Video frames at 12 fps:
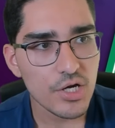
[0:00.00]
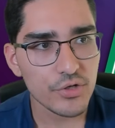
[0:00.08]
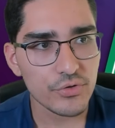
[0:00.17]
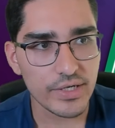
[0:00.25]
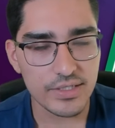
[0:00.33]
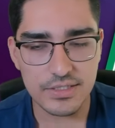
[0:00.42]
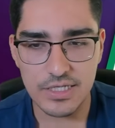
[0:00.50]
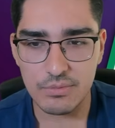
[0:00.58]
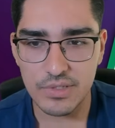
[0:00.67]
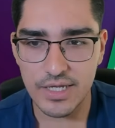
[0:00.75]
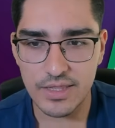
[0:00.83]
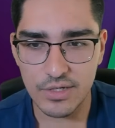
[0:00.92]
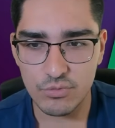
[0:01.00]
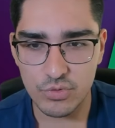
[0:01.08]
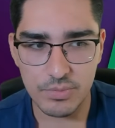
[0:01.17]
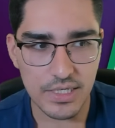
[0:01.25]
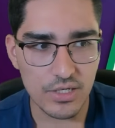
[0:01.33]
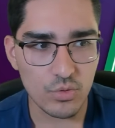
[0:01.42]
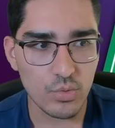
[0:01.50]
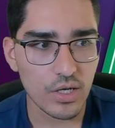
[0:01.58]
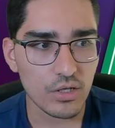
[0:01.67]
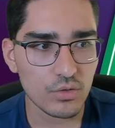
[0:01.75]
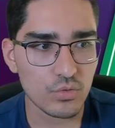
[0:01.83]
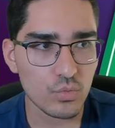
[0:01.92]
create a team that I think would be
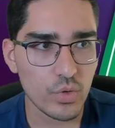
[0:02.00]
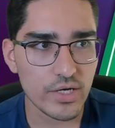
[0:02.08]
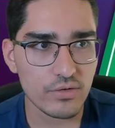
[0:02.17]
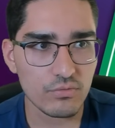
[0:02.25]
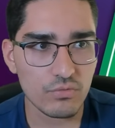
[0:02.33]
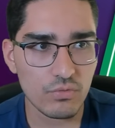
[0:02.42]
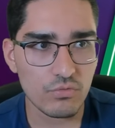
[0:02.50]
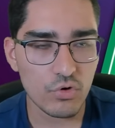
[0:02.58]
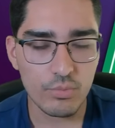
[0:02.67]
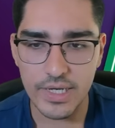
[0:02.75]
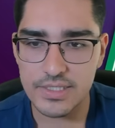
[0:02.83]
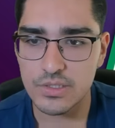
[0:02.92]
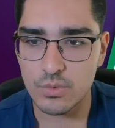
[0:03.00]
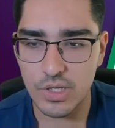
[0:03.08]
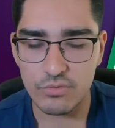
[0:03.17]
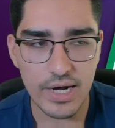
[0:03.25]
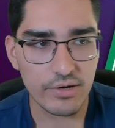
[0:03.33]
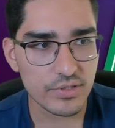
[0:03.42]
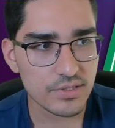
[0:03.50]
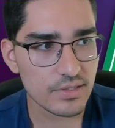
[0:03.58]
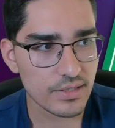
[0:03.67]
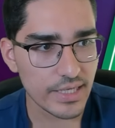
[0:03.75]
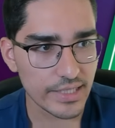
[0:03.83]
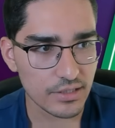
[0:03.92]
quite robust and well rounded
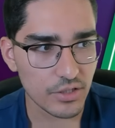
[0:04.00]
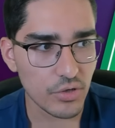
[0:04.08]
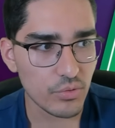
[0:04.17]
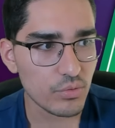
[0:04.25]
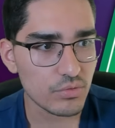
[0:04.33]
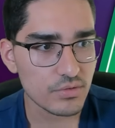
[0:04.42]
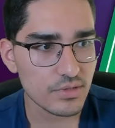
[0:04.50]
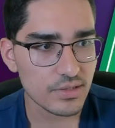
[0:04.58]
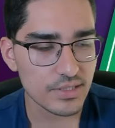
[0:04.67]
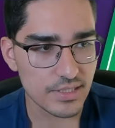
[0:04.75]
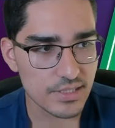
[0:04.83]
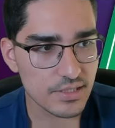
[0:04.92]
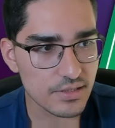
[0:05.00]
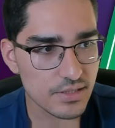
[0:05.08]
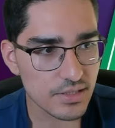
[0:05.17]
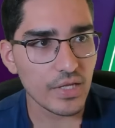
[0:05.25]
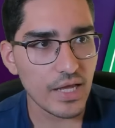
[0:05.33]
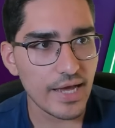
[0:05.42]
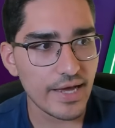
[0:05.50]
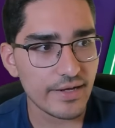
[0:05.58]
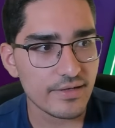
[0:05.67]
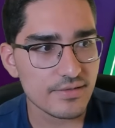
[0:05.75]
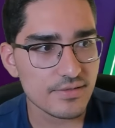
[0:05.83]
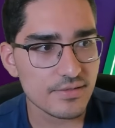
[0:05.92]
that can go the distance,
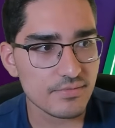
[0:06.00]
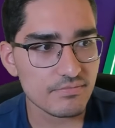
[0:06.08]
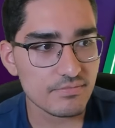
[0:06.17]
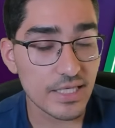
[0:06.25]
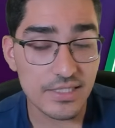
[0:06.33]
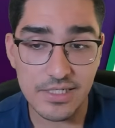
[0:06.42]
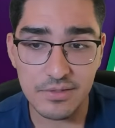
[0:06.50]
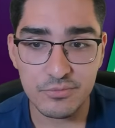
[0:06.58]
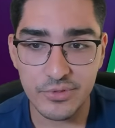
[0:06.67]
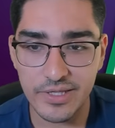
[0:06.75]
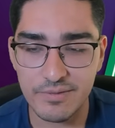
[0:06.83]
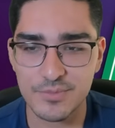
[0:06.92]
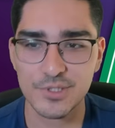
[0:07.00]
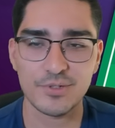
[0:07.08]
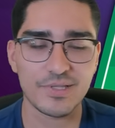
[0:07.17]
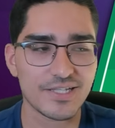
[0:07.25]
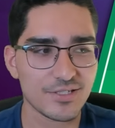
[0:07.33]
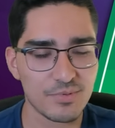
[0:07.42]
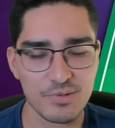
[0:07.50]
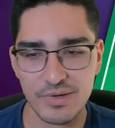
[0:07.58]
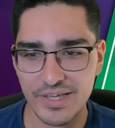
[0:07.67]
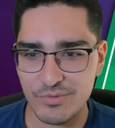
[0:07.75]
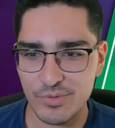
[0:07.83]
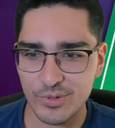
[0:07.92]
and that's it really. So that's going to be my
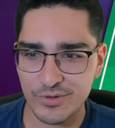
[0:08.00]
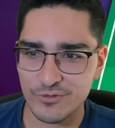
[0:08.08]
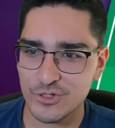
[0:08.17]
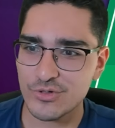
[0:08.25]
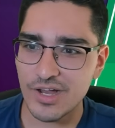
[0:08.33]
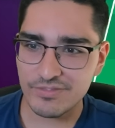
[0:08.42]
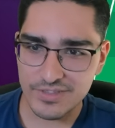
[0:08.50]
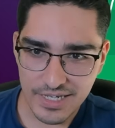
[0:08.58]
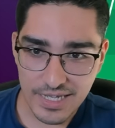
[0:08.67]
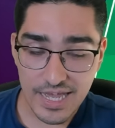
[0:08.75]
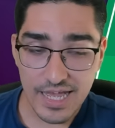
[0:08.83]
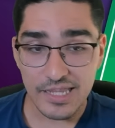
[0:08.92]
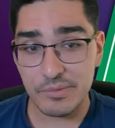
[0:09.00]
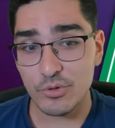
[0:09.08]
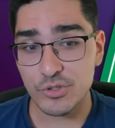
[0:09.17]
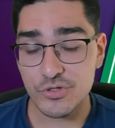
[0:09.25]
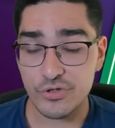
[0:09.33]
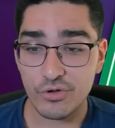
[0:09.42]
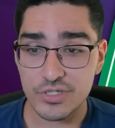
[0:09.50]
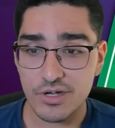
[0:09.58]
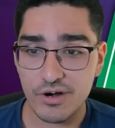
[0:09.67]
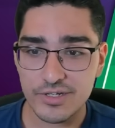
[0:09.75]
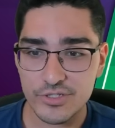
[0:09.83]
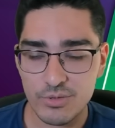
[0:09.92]
game week 1 first draft. Let me know what your thoughts
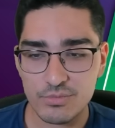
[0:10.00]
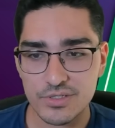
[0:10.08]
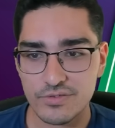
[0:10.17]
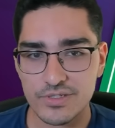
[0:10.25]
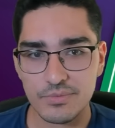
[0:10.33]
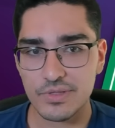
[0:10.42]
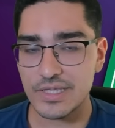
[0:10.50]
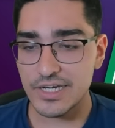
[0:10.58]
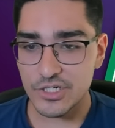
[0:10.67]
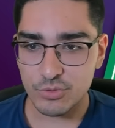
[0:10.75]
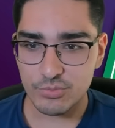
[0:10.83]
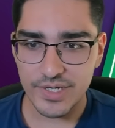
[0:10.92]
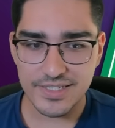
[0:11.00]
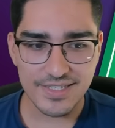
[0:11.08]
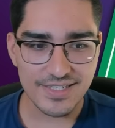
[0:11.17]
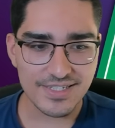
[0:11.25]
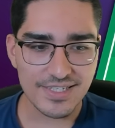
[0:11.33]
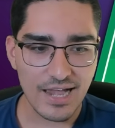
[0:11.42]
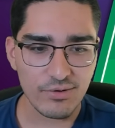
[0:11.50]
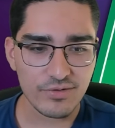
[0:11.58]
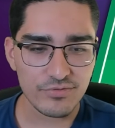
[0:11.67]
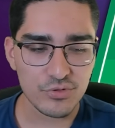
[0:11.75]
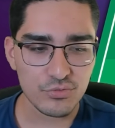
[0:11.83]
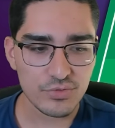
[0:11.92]
are in terms of some of the initial prices. How have
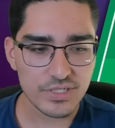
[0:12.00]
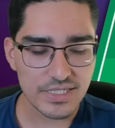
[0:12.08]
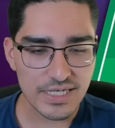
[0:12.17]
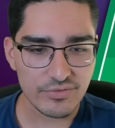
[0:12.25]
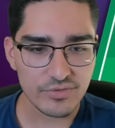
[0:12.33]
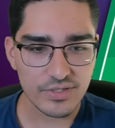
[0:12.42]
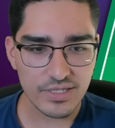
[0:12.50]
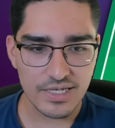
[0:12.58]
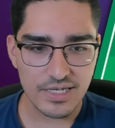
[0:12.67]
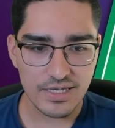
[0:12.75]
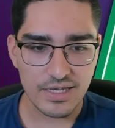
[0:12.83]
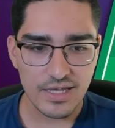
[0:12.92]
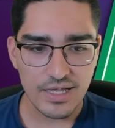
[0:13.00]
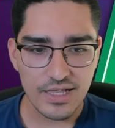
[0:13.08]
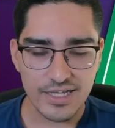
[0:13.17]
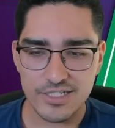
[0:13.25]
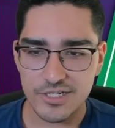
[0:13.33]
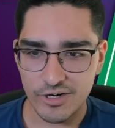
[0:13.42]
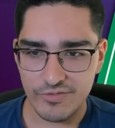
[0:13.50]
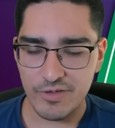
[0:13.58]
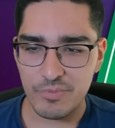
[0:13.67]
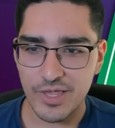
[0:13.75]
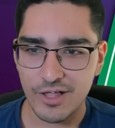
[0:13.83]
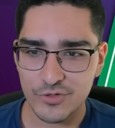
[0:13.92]
you received the start of
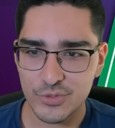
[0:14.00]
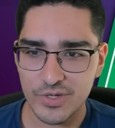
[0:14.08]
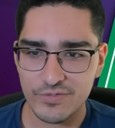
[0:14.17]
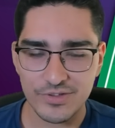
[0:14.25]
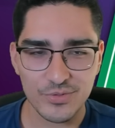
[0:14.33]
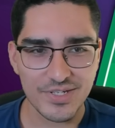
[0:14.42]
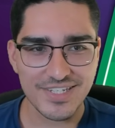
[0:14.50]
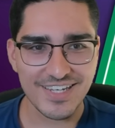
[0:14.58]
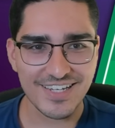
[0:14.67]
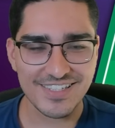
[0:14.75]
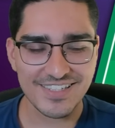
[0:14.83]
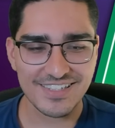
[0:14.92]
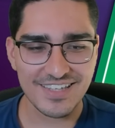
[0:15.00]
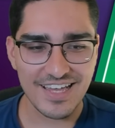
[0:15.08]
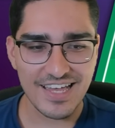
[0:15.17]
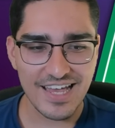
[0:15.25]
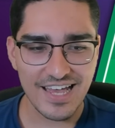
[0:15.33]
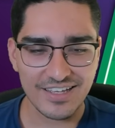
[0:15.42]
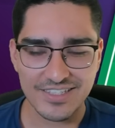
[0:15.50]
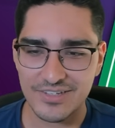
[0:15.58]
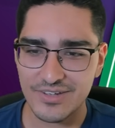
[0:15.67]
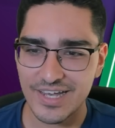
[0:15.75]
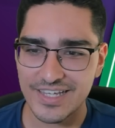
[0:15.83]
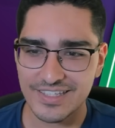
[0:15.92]
FPL for 25-26? I'll see you
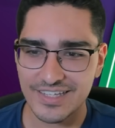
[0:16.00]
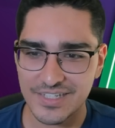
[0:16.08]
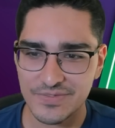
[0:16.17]
guys in the next